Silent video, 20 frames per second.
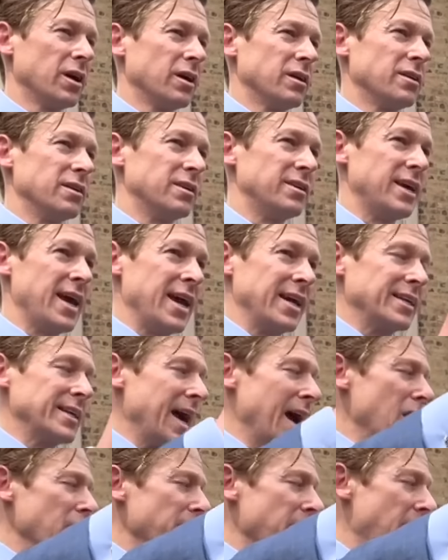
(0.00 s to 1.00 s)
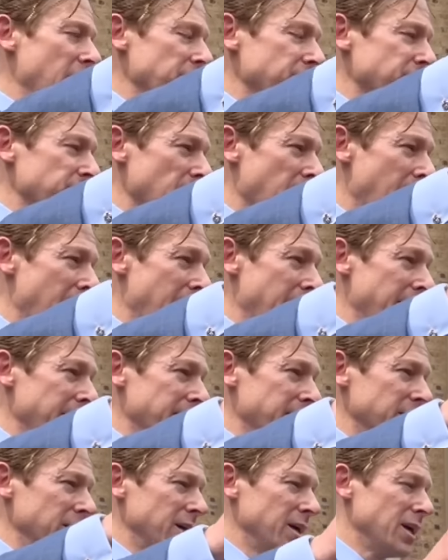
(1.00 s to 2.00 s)
To take down that flag
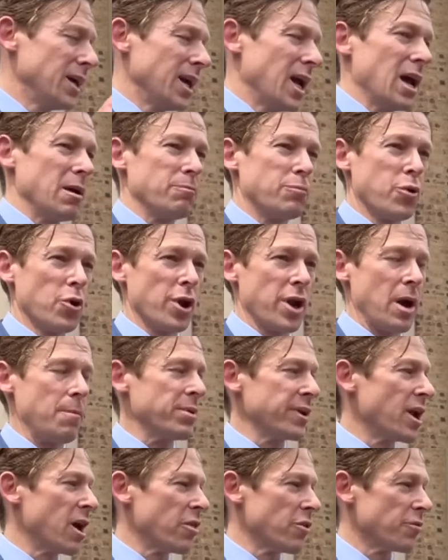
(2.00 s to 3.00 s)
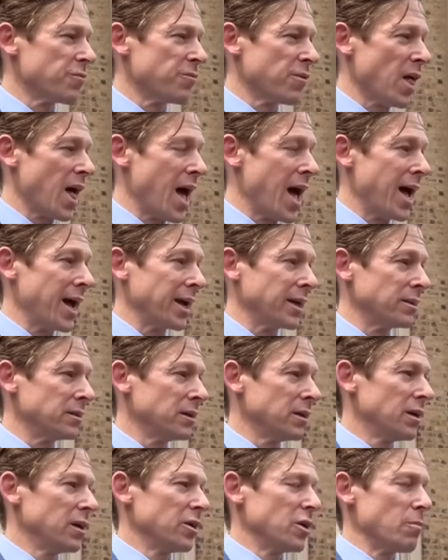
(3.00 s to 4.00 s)
and put up another flag,
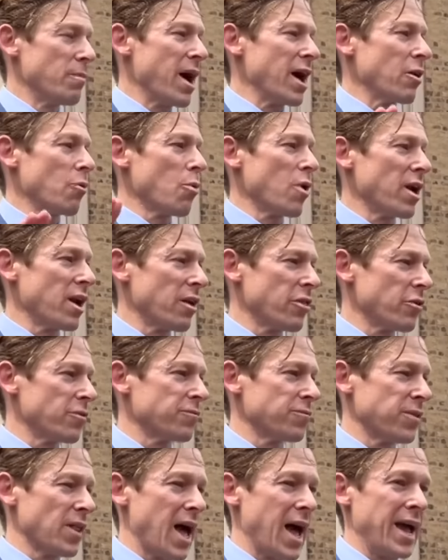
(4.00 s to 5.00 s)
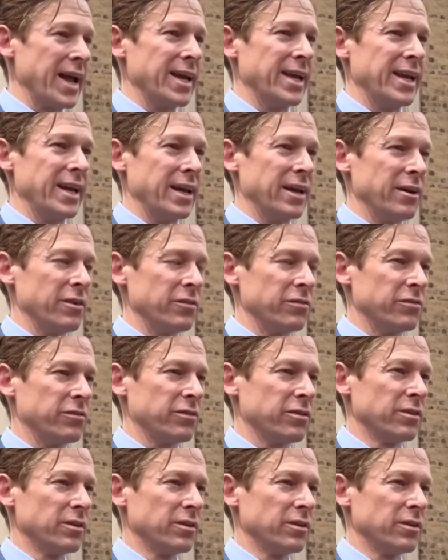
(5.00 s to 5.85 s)
no matter what other flag it is,